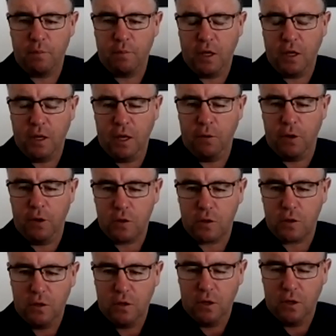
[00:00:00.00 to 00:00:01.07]
key
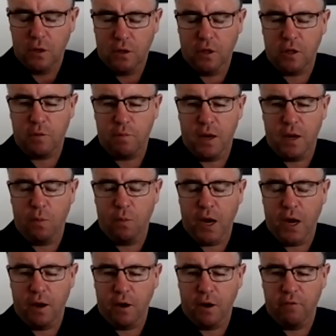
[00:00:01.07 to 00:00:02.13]
areas. Less money
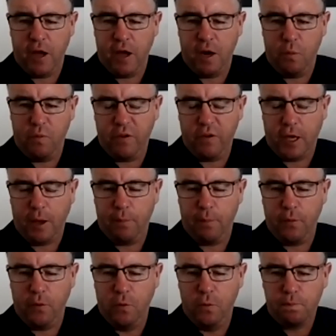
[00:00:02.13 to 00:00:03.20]
available for
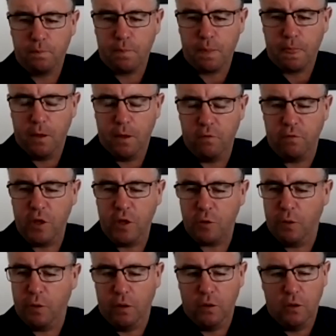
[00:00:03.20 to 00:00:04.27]
capital
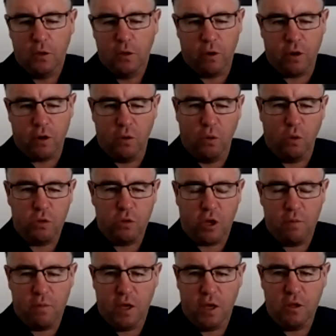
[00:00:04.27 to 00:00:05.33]
investment. What it
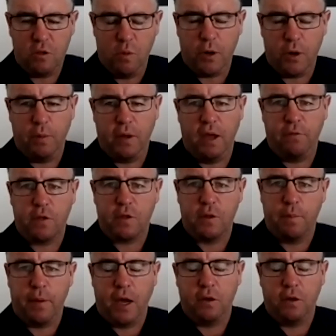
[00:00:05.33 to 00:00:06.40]
also means, and we'll probably have this
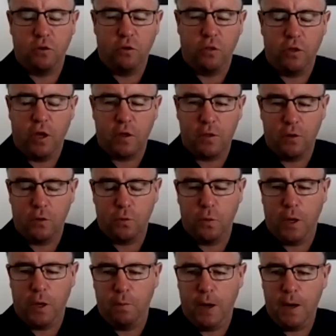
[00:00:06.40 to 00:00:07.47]
debate in
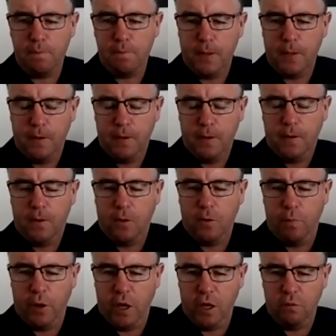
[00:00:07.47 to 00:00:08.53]
2021, will
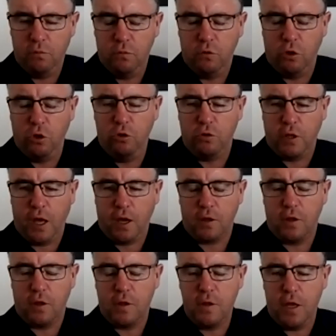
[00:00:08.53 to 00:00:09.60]
be, do
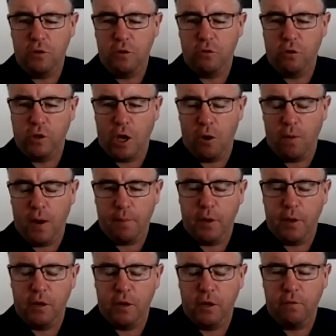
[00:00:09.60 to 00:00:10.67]
taxes need to go
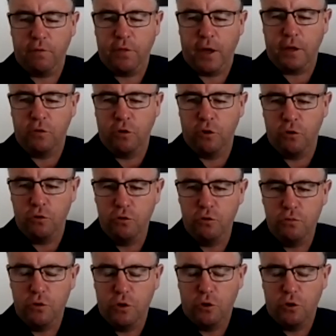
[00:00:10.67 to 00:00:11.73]
up? And if they
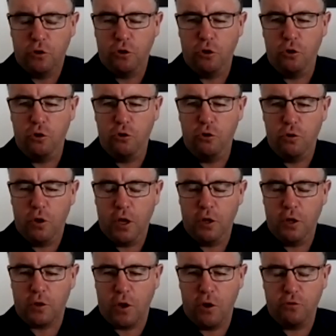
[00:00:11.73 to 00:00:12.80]
do, who
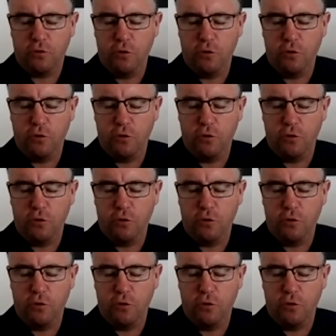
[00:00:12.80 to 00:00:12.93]
is going to